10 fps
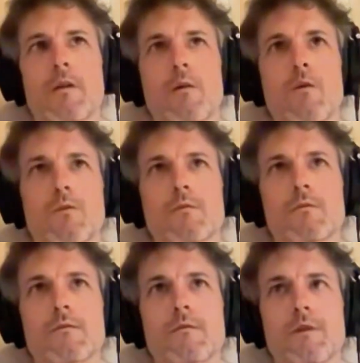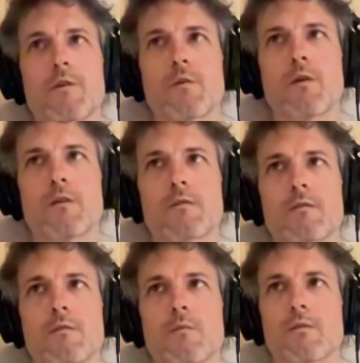I know the
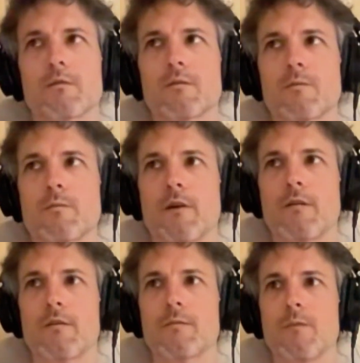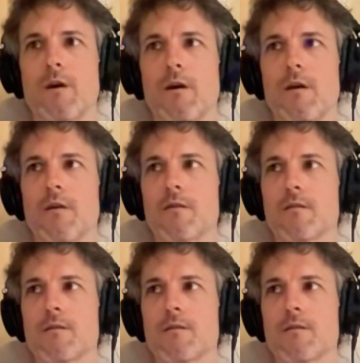curiosity wasn't sparkled by